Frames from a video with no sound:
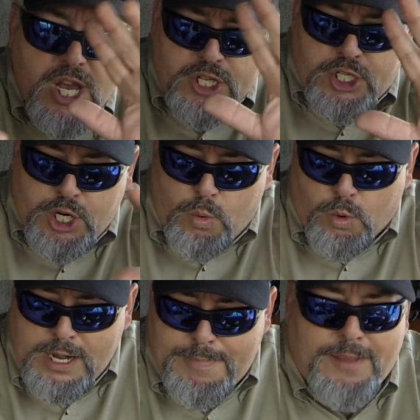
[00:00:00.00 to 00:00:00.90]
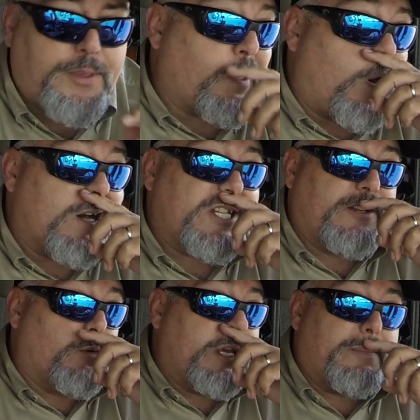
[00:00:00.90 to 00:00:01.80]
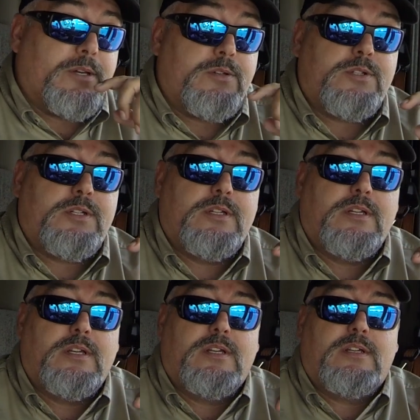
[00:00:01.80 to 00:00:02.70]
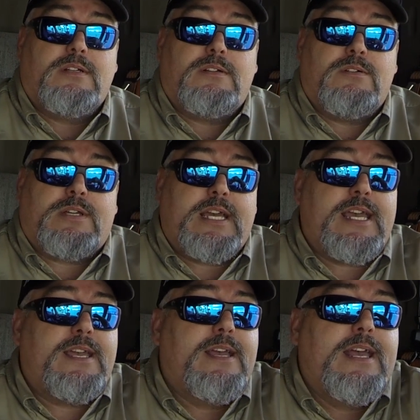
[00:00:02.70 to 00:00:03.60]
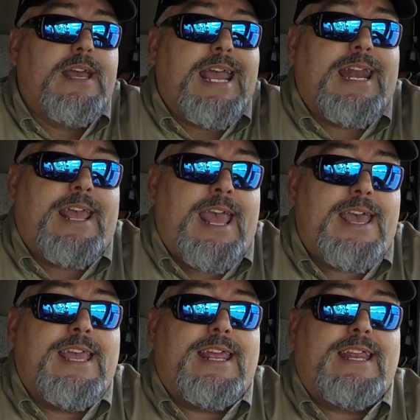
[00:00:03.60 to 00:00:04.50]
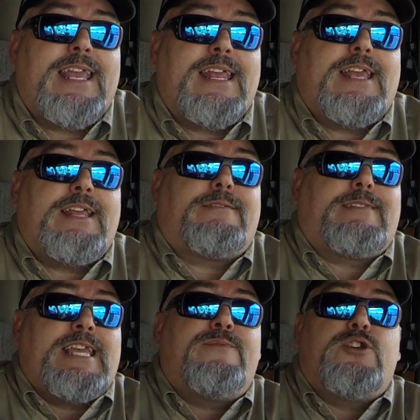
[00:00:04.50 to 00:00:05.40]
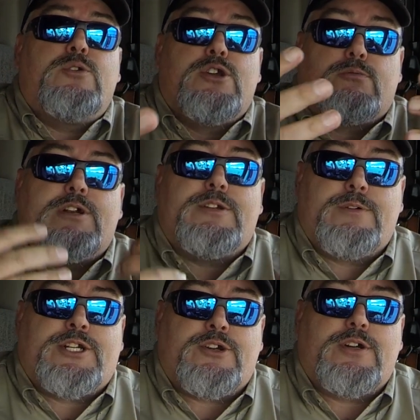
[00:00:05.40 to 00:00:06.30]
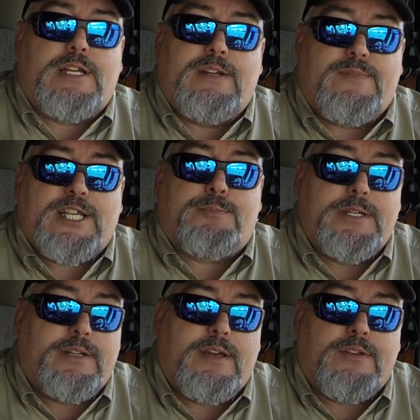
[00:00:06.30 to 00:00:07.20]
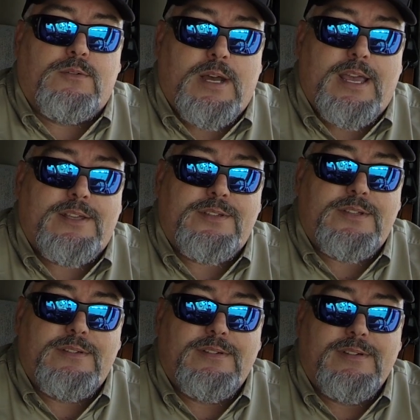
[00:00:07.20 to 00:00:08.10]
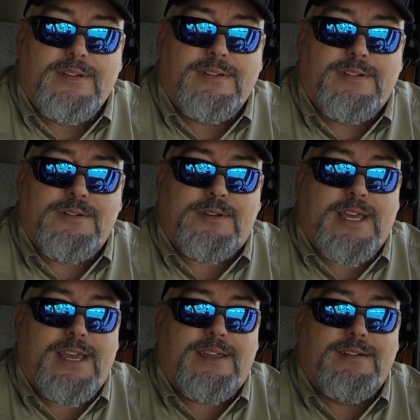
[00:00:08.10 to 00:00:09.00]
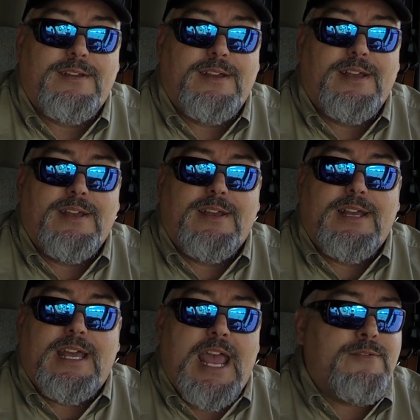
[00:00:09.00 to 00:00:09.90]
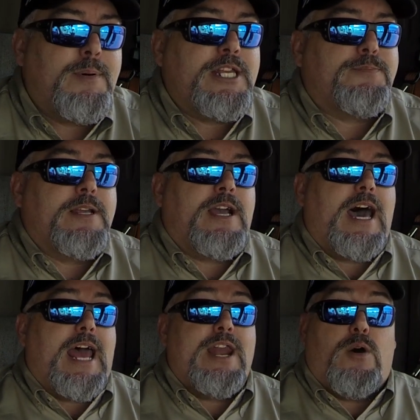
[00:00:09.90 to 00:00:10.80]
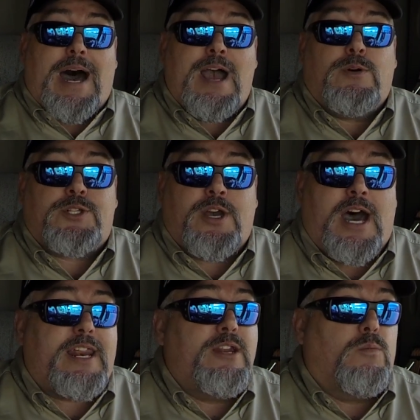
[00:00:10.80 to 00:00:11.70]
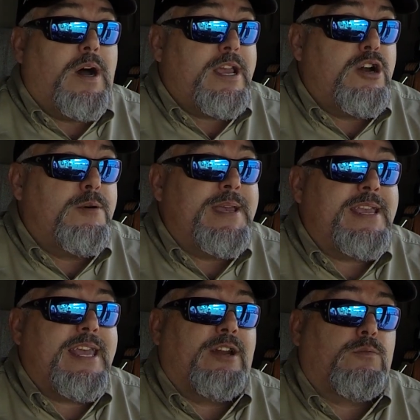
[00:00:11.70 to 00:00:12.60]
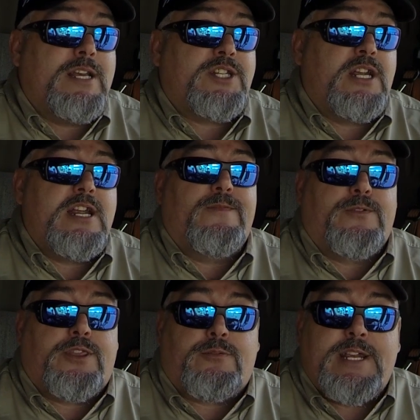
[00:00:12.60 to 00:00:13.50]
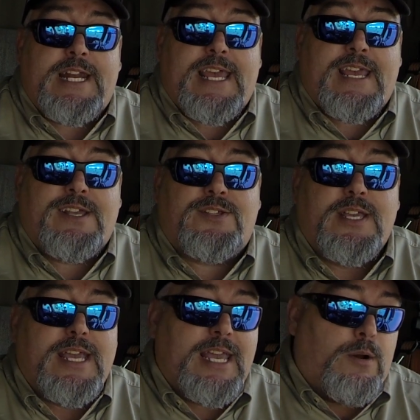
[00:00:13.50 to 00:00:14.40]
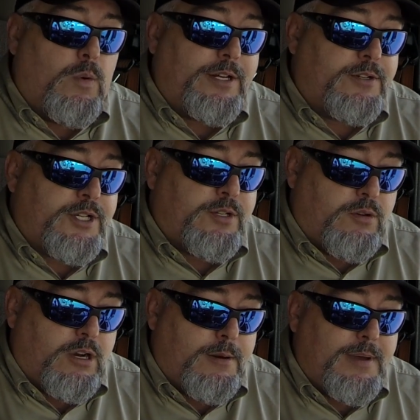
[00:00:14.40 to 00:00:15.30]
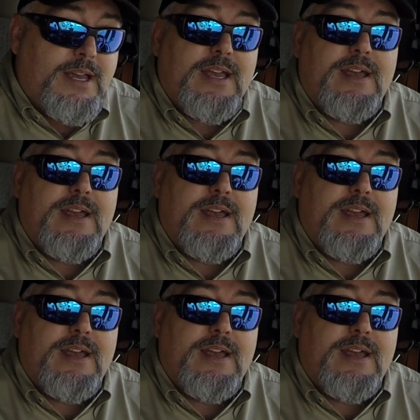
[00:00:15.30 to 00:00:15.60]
So don't worry about the cost of the WeBoost, okay? It gives you your return on investment in other ways, okay? Everybody's been caught. I know I was caught in Wyoming in a rest area for 3 days in a winter storm